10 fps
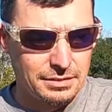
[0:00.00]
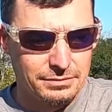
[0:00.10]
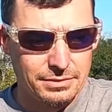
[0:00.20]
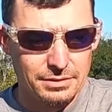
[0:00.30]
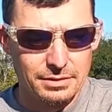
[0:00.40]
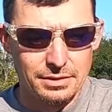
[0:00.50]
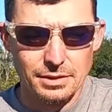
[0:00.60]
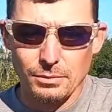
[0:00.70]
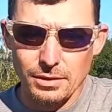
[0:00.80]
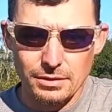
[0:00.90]
for
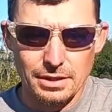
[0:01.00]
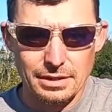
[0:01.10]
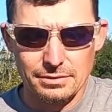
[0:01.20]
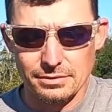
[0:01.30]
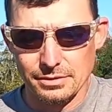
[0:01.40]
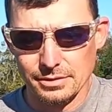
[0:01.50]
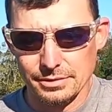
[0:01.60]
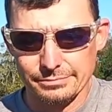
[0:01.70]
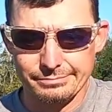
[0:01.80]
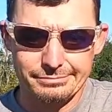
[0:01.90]
clear water lakes
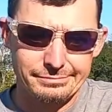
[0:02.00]
or